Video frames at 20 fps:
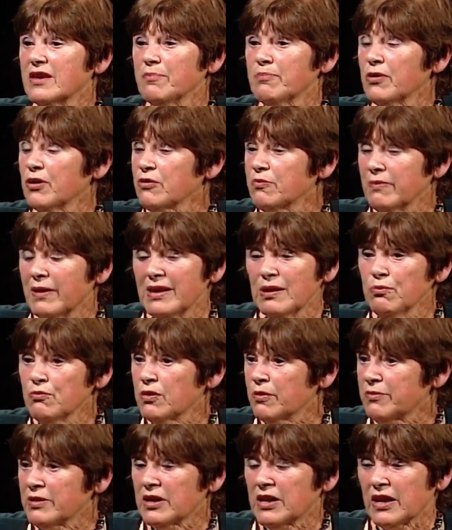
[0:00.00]
Both men and
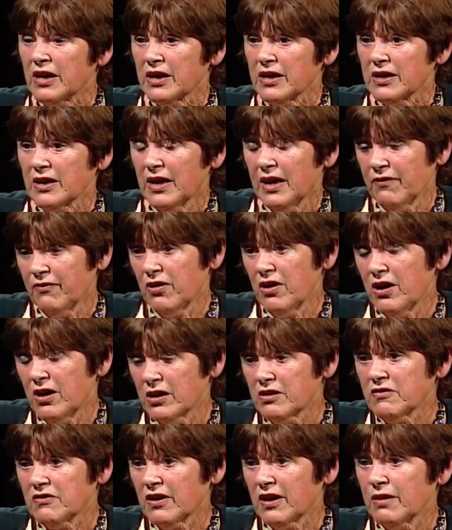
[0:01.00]
women alike have a
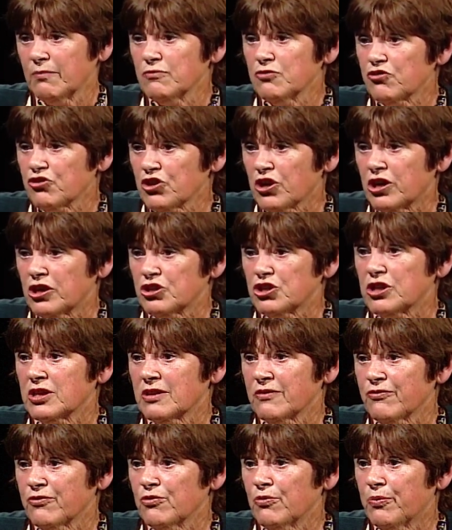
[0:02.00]
hard time charging
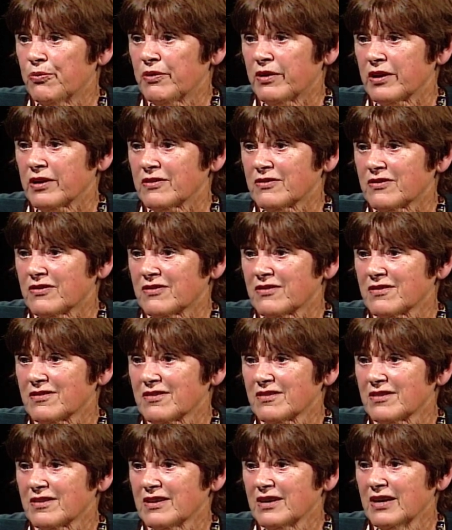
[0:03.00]
the full price.
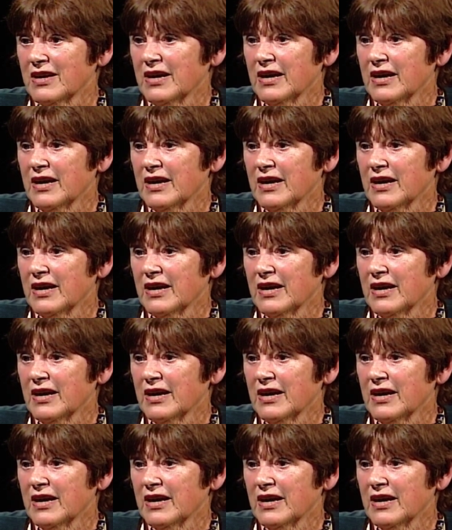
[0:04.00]
Mm-hmm.